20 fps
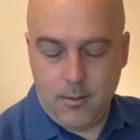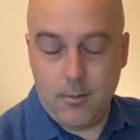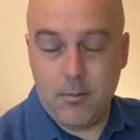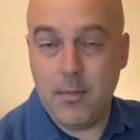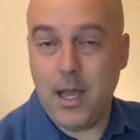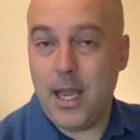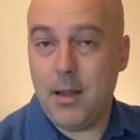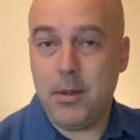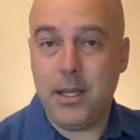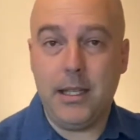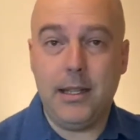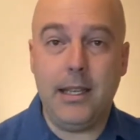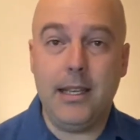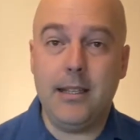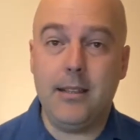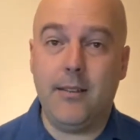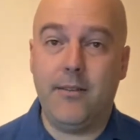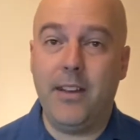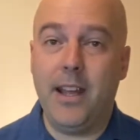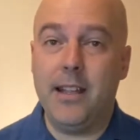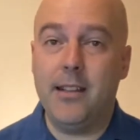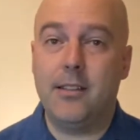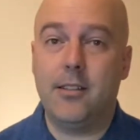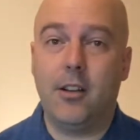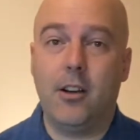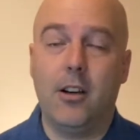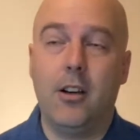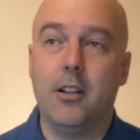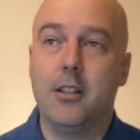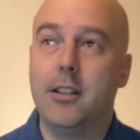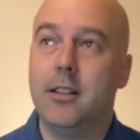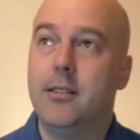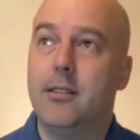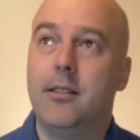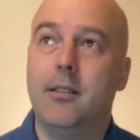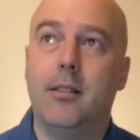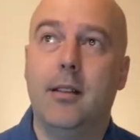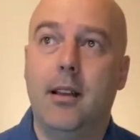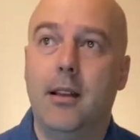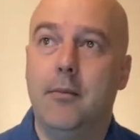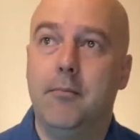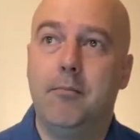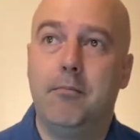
Maybe these events are just